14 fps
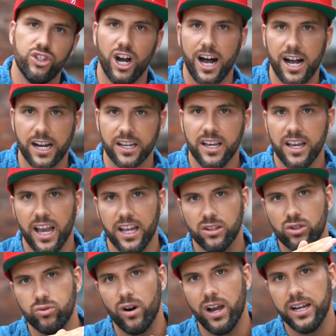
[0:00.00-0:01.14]
dark and
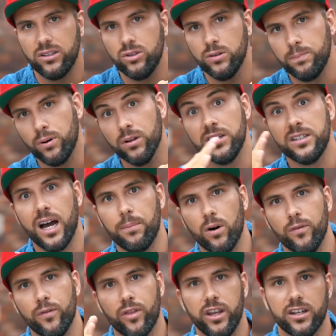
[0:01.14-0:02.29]
try to pull it up
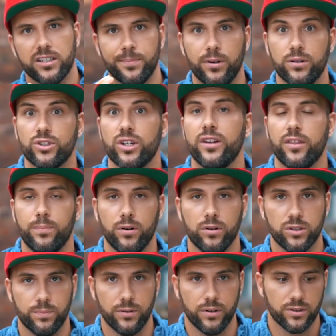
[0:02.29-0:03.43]
over the exposure in the
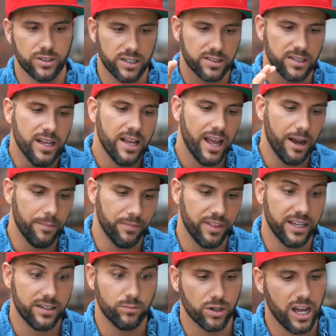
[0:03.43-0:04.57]
post-process.
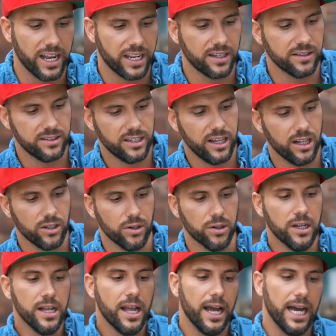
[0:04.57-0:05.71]
That's what I can tell you.
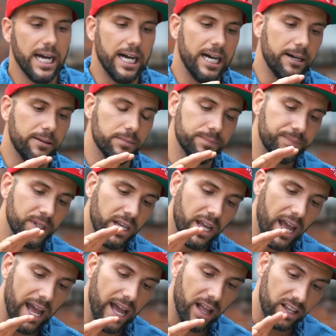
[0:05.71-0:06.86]

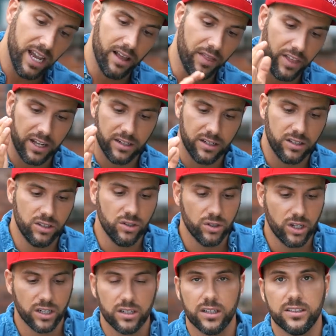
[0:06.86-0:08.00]
And yeah, then you
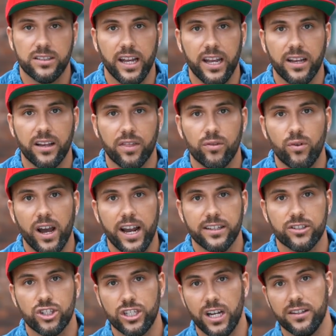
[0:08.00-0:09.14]
can take the
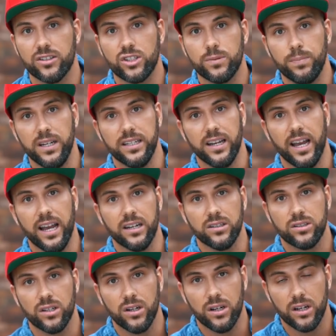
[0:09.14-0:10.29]
right shutter speed,
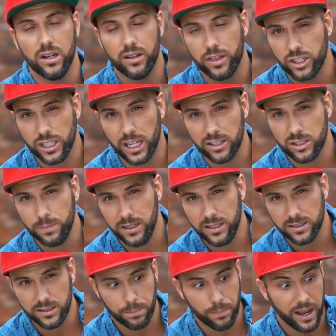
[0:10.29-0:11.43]
and the shutter speed
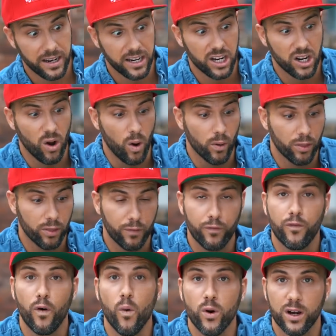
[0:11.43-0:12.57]
is depending on the
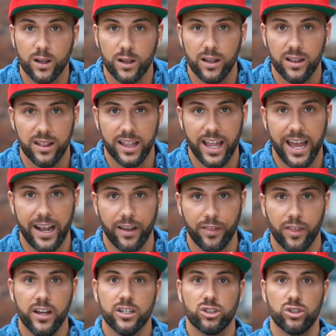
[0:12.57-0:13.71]
focal
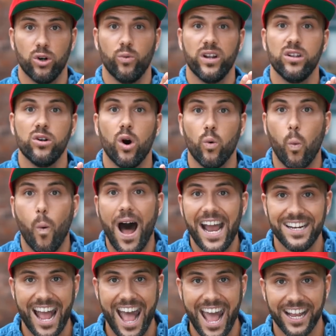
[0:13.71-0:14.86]
length. So when you are
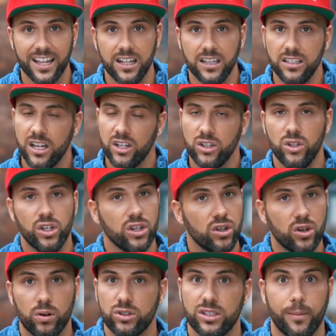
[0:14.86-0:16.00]
wide-angled, you can
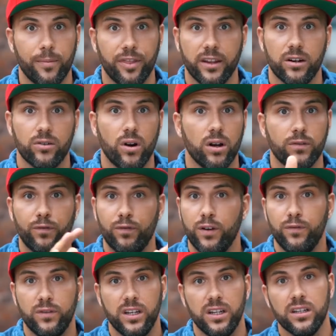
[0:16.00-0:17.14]
go something around
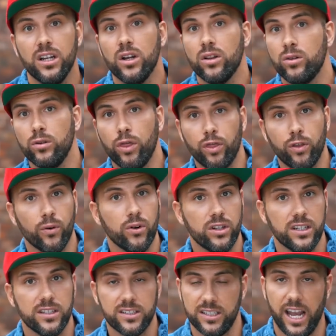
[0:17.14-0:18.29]
15 to
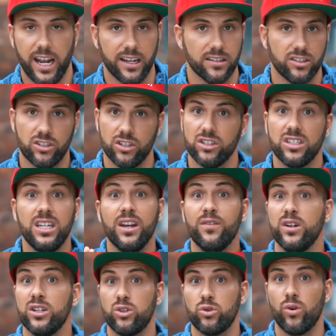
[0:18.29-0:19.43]
30 seconds. Just give it a